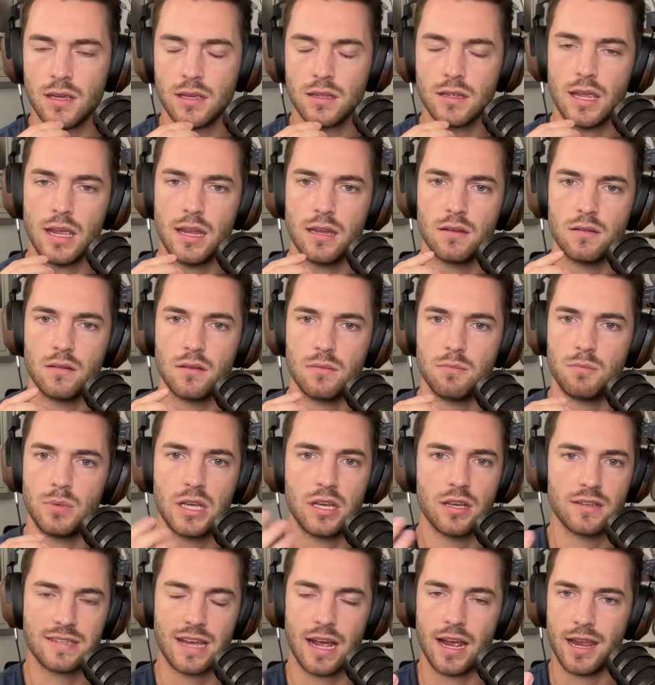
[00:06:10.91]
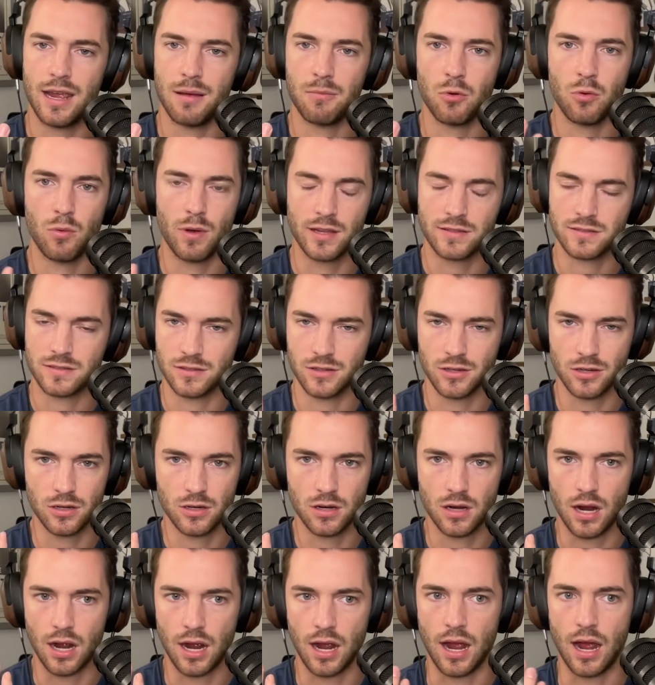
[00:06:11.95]
And because I am a
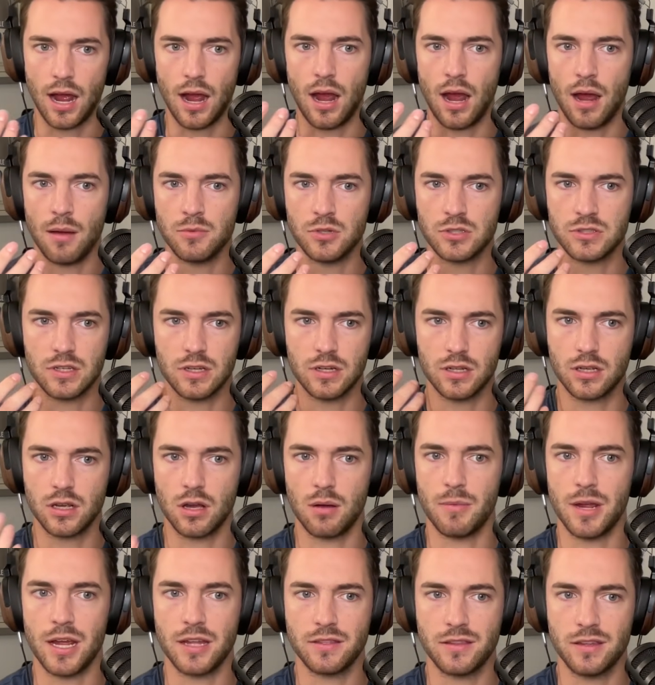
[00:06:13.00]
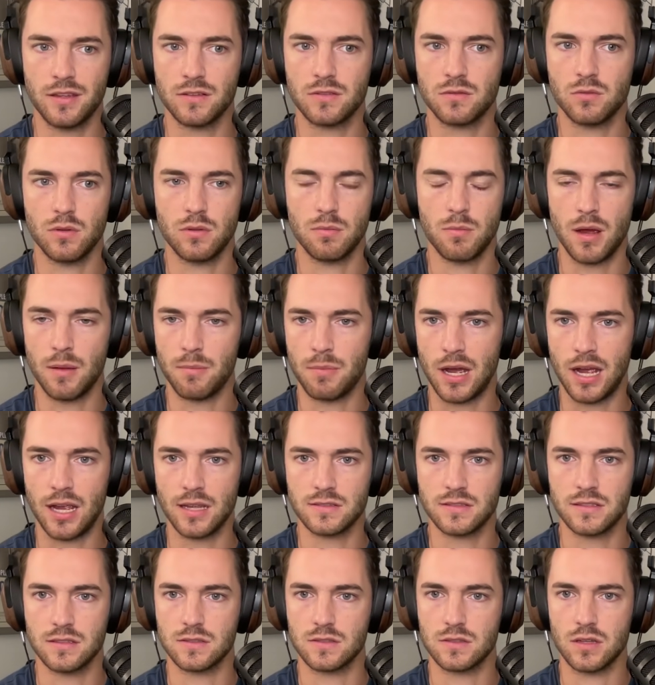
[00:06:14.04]
Westerner, I'm just going to come at this with my
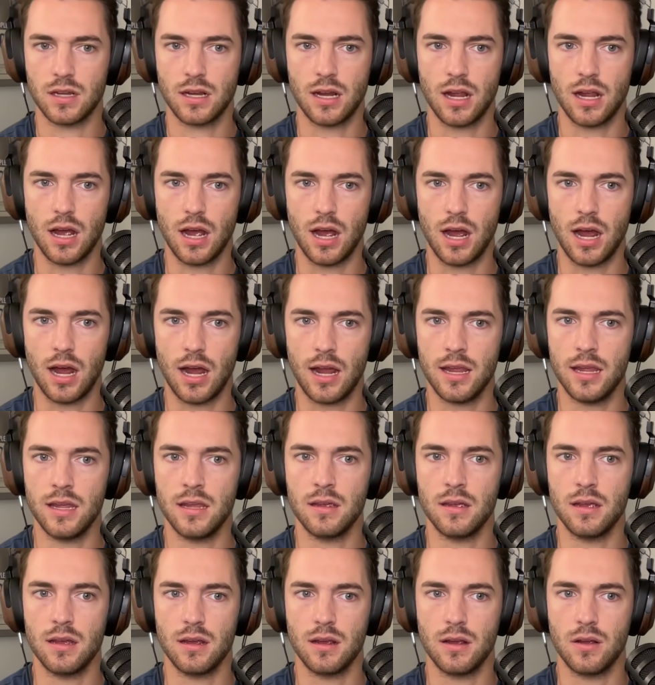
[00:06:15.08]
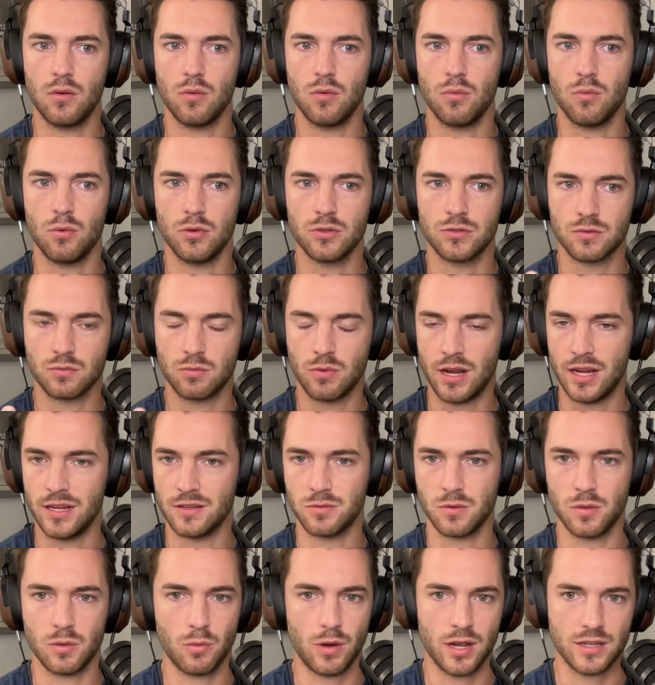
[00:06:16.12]
biases. Like, I was raised
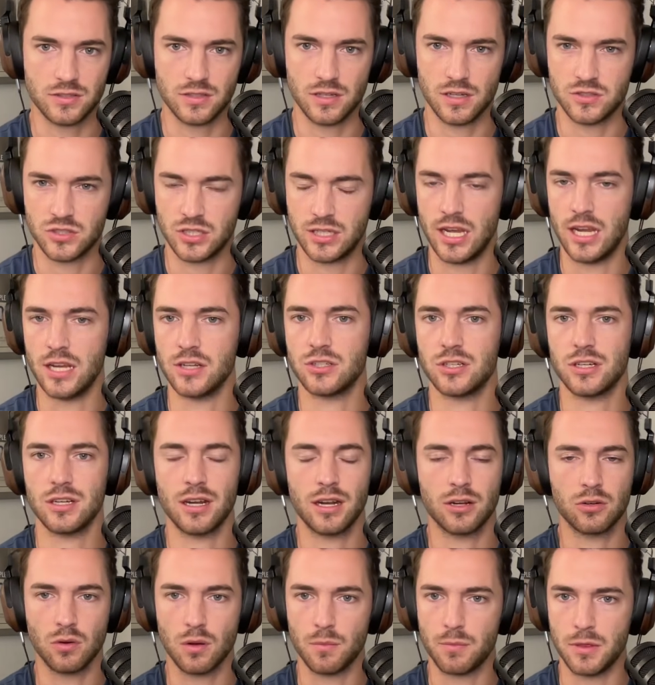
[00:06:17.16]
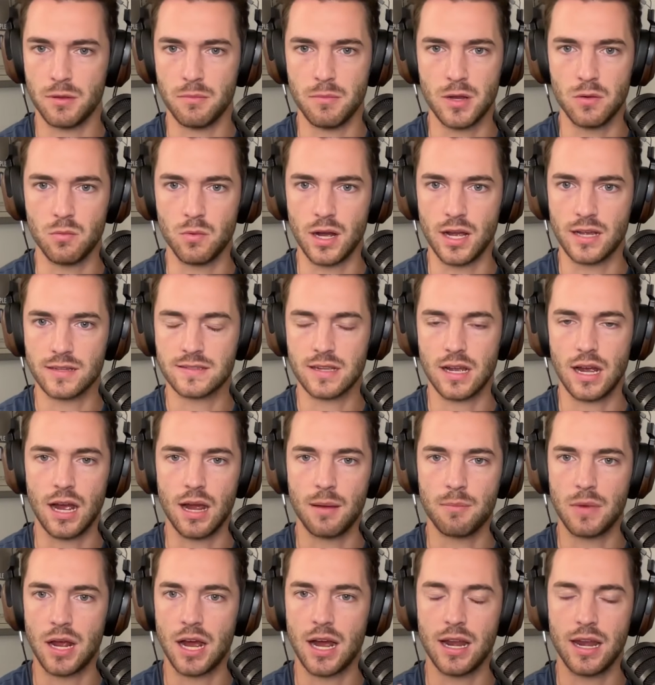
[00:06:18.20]
with a Western education. I grew up in the Midwest.
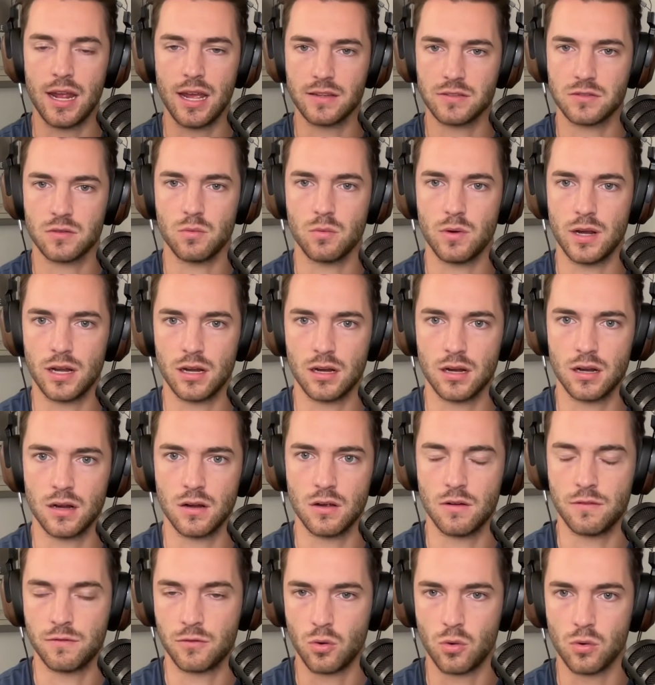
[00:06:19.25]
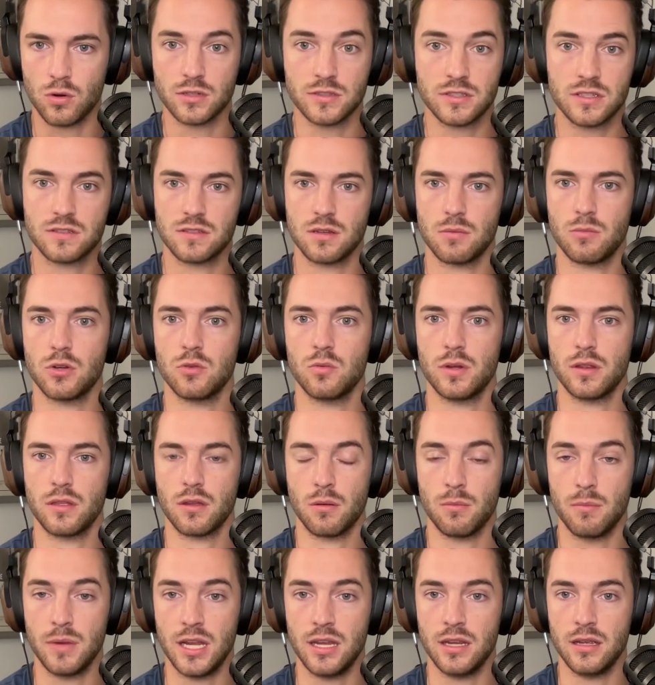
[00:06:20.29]
I'm not as aware, of course, as someone with
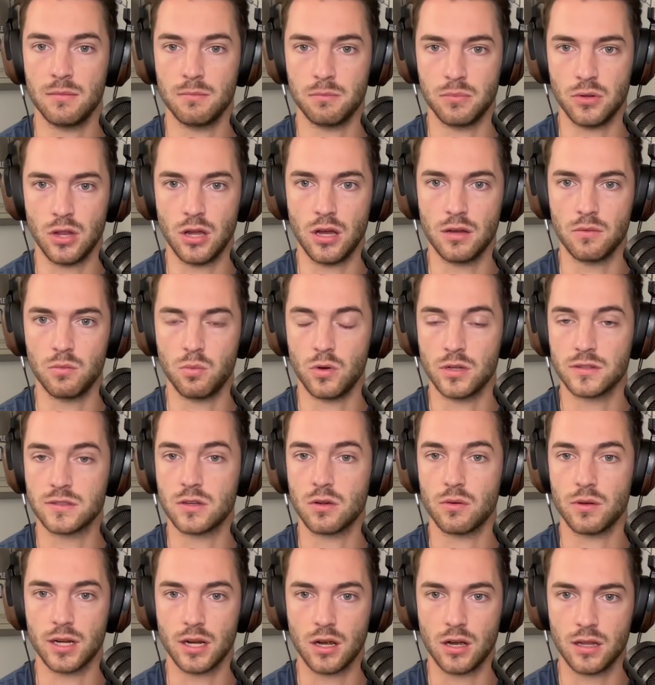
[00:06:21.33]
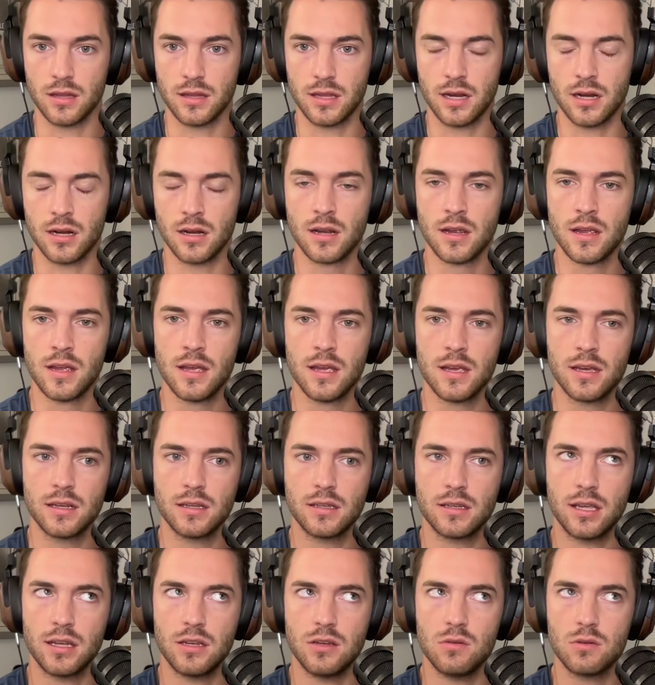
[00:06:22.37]
Armenian blood, what's going on there.
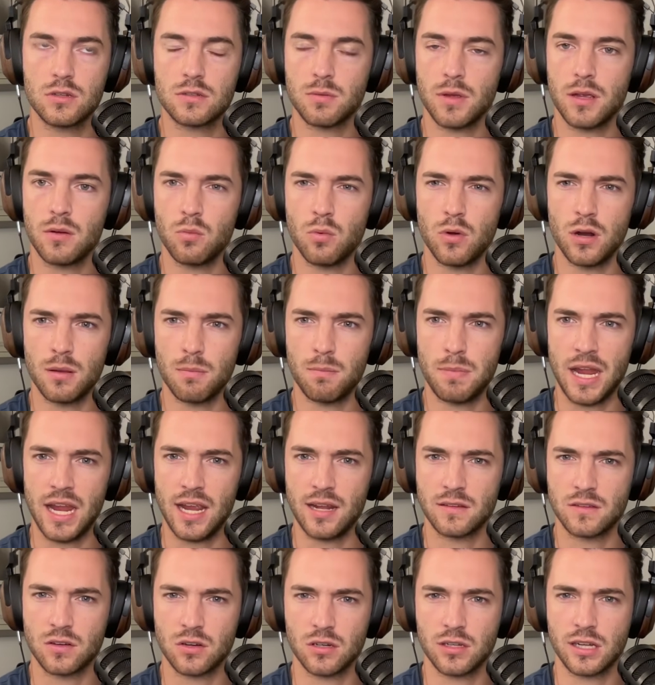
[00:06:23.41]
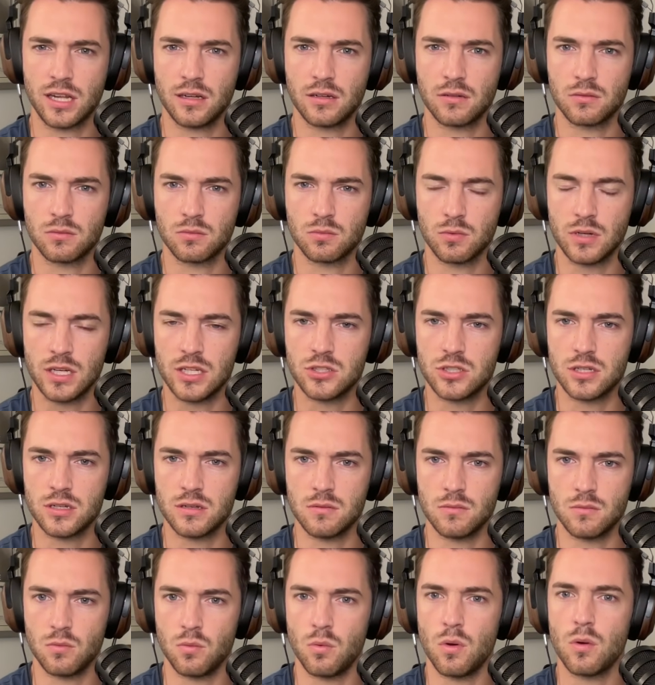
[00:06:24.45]
Can you explain what a pan-Turkic
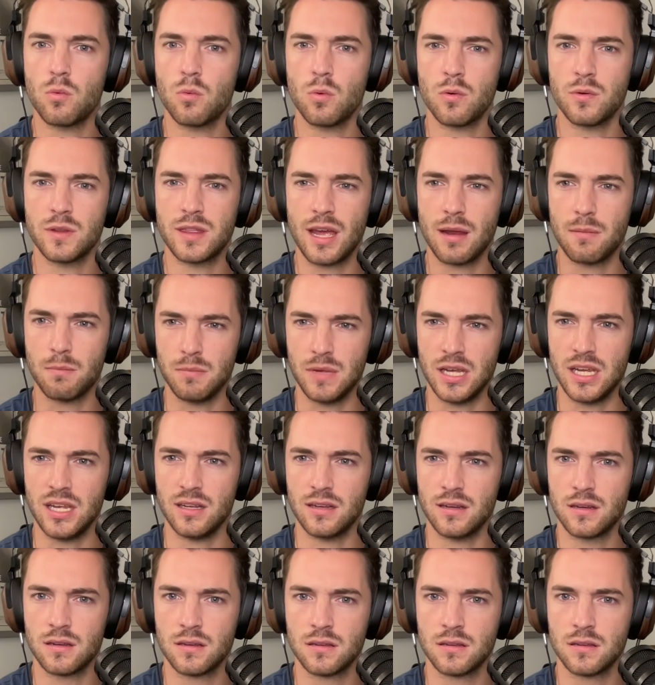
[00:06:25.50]
region, what would that mean?